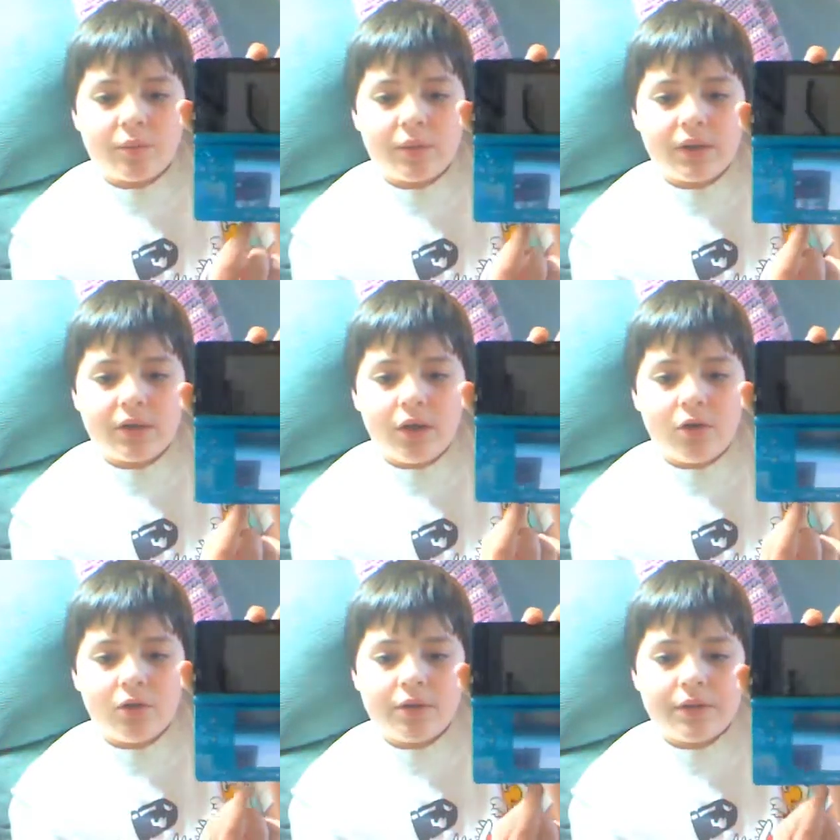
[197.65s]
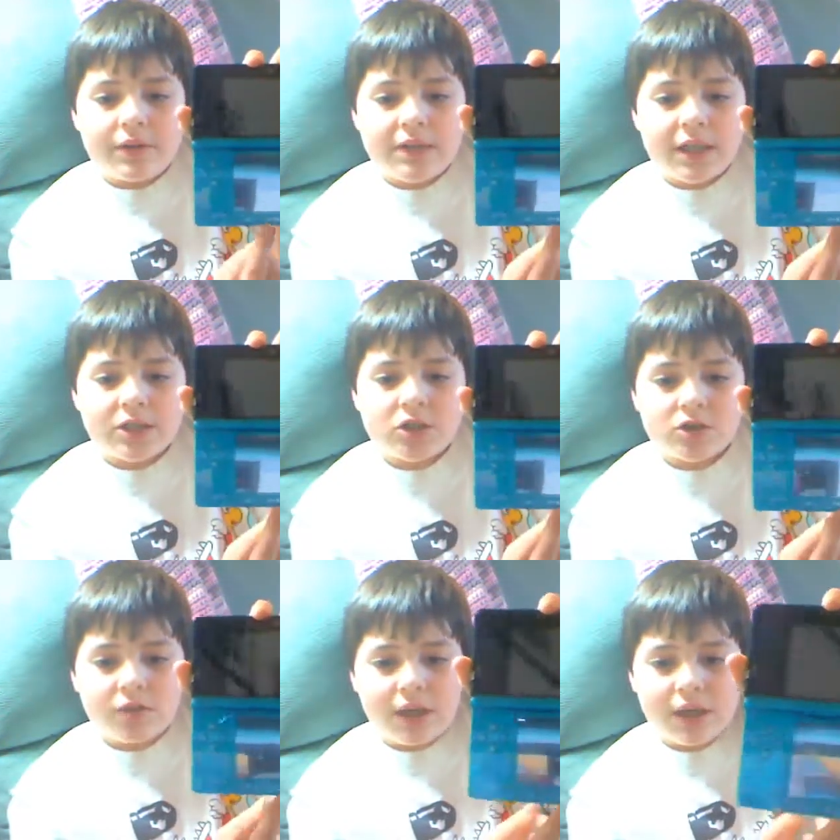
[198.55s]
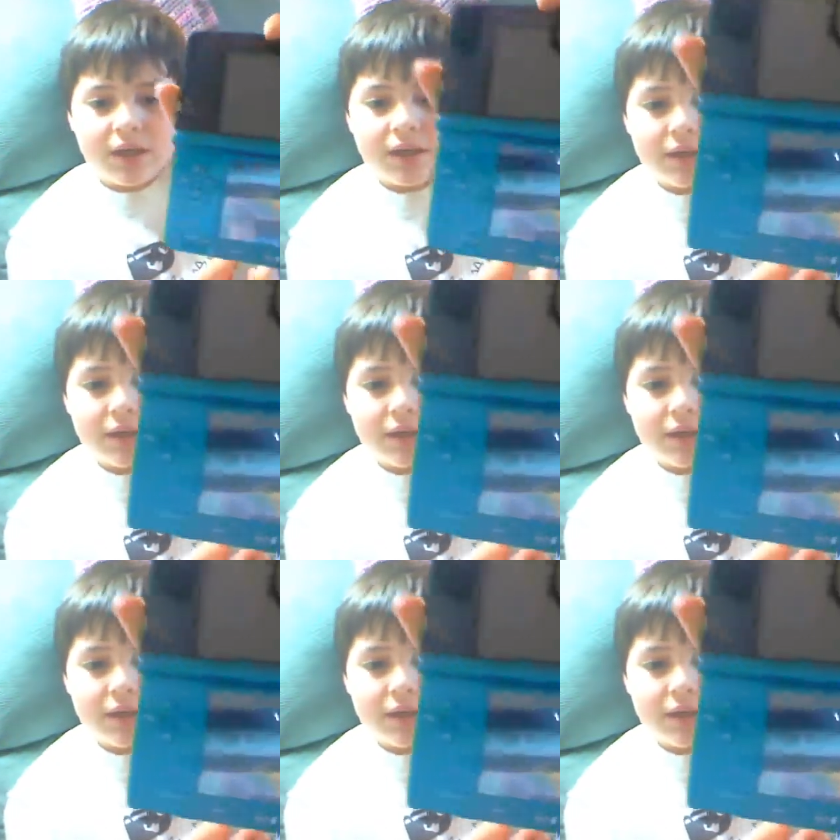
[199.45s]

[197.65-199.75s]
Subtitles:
below the touch screen.